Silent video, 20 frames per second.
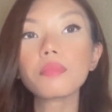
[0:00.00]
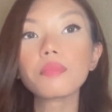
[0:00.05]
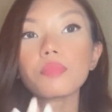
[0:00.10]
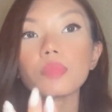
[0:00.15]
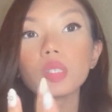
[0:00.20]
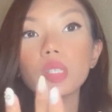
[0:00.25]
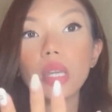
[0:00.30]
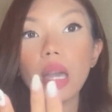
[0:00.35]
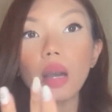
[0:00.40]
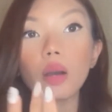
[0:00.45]

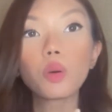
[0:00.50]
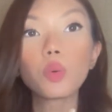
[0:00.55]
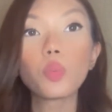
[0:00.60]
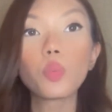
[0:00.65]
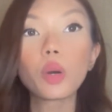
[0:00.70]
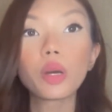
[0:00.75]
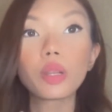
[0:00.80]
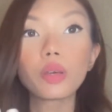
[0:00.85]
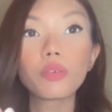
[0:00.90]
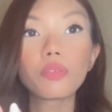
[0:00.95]
yeah,
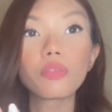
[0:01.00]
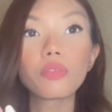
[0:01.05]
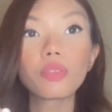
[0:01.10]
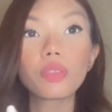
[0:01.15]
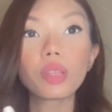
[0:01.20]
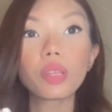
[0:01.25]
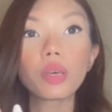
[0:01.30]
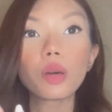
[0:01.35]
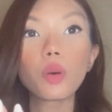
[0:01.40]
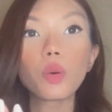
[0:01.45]
one of
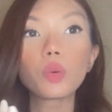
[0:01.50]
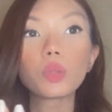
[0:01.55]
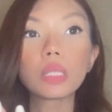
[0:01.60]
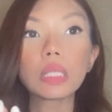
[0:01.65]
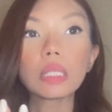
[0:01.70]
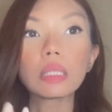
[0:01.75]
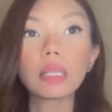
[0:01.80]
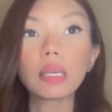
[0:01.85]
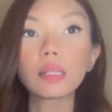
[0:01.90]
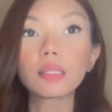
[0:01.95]
the only
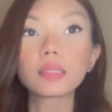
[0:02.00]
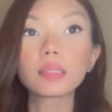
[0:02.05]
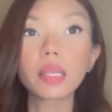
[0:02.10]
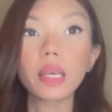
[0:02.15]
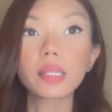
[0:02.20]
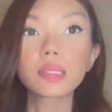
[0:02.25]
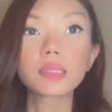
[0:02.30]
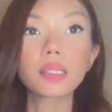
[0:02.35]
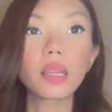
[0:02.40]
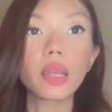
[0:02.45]
nail
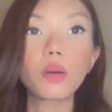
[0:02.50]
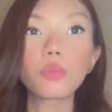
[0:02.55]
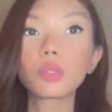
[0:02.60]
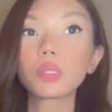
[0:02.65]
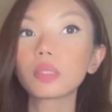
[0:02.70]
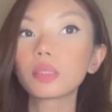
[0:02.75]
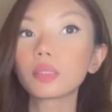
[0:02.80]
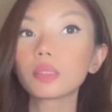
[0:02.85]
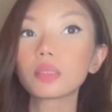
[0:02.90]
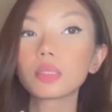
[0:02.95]
techs that I
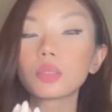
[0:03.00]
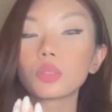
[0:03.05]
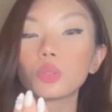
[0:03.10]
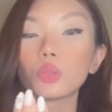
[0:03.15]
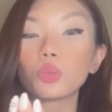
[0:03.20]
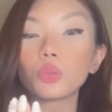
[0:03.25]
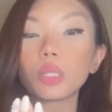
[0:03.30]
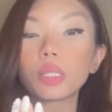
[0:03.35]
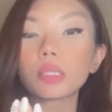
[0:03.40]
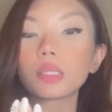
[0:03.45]
will
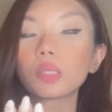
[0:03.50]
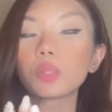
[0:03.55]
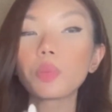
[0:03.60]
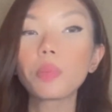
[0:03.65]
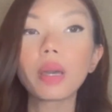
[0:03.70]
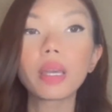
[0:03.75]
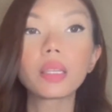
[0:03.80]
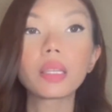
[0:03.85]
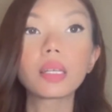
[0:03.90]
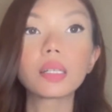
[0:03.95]
do this to
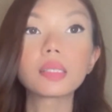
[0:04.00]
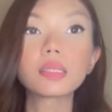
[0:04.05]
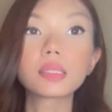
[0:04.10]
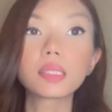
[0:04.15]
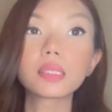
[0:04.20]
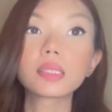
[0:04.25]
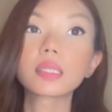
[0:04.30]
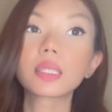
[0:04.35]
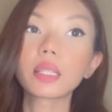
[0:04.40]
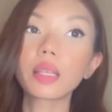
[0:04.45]
my nails
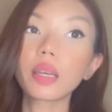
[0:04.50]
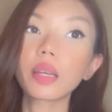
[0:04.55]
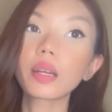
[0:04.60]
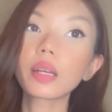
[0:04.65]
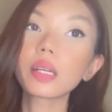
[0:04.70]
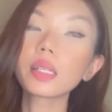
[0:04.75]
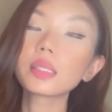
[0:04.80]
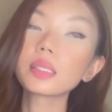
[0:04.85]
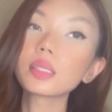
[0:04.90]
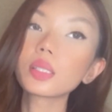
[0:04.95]
is
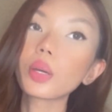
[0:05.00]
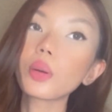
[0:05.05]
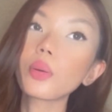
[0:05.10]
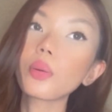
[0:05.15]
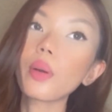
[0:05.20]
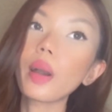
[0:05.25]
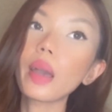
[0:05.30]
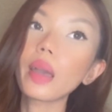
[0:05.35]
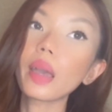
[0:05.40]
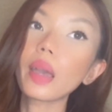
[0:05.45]
Clara. So
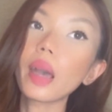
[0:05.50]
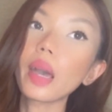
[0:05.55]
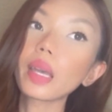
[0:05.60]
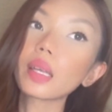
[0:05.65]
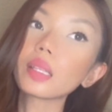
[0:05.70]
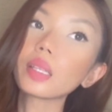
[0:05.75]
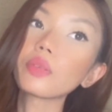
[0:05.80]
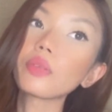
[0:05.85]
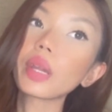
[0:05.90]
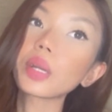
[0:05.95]
I
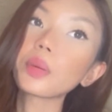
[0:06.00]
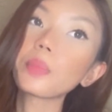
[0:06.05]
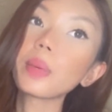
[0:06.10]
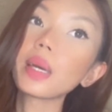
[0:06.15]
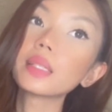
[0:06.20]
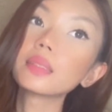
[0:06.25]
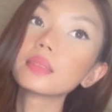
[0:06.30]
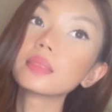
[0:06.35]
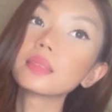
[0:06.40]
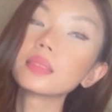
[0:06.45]
highly
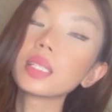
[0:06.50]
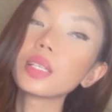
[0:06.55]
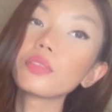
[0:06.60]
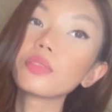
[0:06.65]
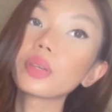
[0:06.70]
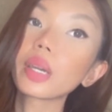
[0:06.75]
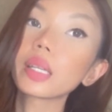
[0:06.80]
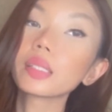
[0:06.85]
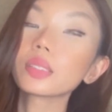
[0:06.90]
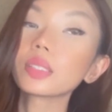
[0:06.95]
recommend. If
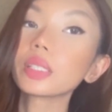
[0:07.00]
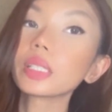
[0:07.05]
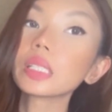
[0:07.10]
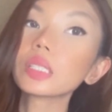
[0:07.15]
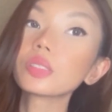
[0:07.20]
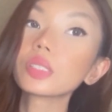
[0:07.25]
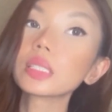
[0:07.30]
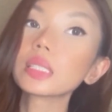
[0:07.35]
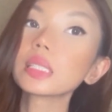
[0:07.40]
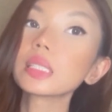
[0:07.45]
you guys are
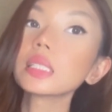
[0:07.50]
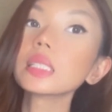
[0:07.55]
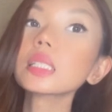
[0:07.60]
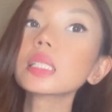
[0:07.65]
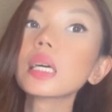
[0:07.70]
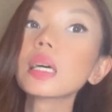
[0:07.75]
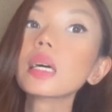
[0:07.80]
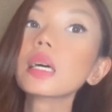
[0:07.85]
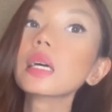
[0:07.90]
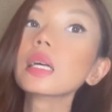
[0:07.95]
interested,
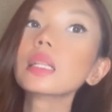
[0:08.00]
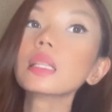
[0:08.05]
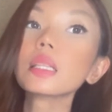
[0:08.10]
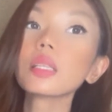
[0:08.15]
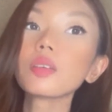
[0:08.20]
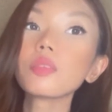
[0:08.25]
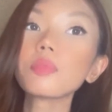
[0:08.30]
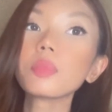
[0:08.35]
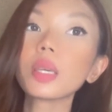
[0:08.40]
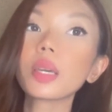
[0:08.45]

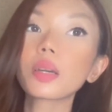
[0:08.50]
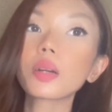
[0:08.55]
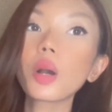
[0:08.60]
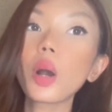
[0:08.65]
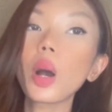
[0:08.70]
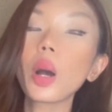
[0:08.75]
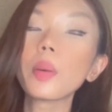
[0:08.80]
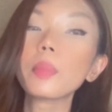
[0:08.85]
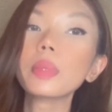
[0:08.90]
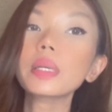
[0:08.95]
leave me a
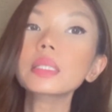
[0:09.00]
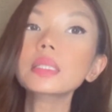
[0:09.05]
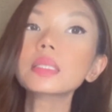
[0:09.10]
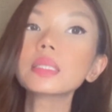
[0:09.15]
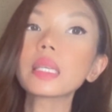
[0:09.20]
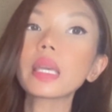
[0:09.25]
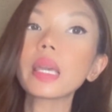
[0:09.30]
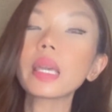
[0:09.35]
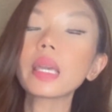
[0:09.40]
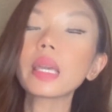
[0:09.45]
comment,
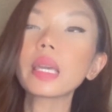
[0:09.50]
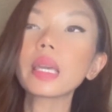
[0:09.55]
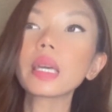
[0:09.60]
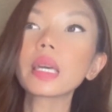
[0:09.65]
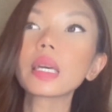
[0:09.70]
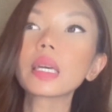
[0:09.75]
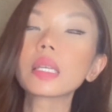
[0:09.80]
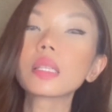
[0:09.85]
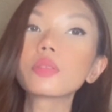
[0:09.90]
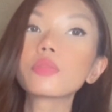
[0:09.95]

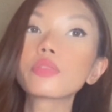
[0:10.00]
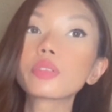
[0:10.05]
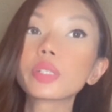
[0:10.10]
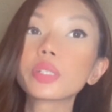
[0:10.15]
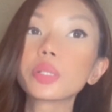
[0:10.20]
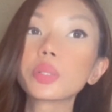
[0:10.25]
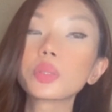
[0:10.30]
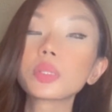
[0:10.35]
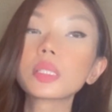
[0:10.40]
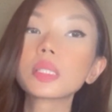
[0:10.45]
and for
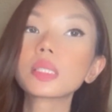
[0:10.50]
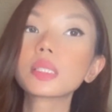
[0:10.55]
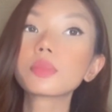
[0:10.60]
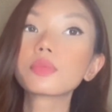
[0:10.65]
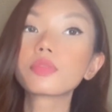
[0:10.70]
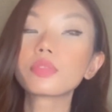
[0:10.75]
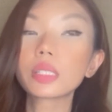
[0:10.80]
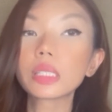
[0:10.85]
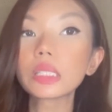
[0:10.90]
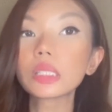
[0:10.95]
those
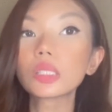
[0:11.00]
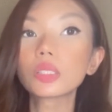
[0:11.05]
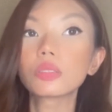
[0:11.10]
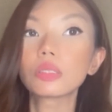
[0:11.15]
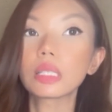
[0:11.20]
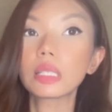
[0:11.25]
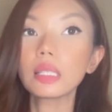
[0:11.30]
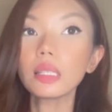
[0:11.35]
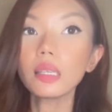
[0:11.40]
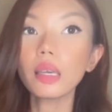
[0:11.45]
first
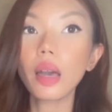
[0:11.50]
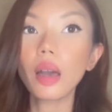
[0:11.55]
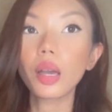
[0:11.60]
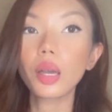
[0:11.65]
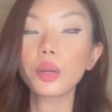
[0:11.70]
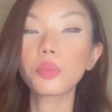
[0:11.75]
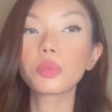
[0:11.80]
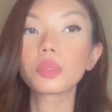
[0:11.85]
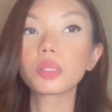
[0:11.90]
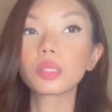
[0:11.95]
3, I
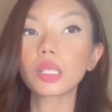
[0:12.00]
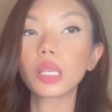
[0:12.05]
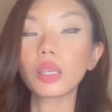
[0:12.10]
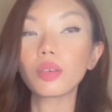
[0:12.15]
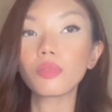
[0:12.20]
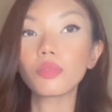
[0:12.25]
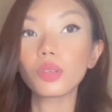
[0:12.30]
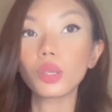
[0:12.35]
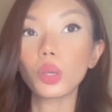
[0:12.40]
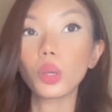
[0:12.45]
will give
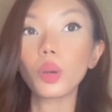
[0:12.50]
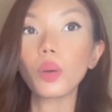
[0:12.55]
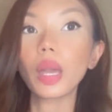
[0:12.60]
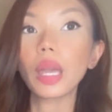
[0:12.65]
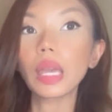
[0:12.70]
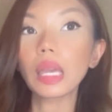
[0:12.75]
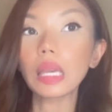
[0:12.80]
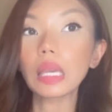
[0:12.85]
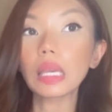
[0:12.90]
you a